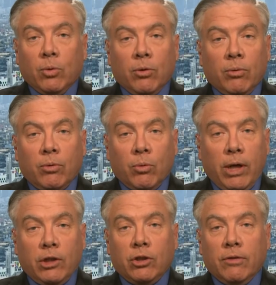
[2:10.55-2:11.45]
were
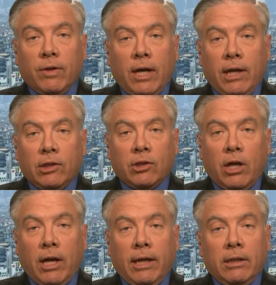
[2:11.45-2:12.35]
creation of
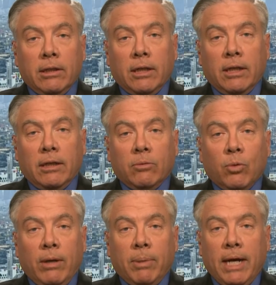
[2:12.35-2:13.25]
ISI
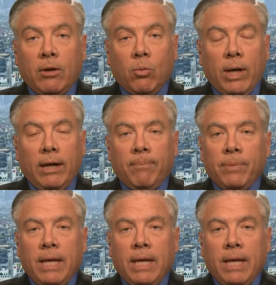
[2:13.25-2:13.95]
way back when.